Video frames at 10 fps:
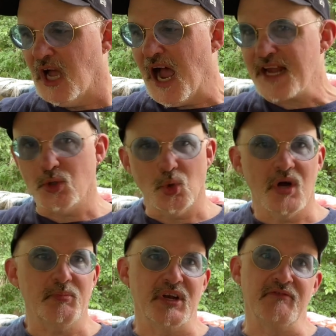I grew
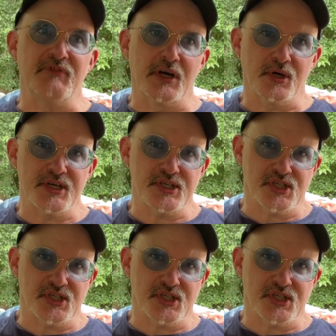up in a very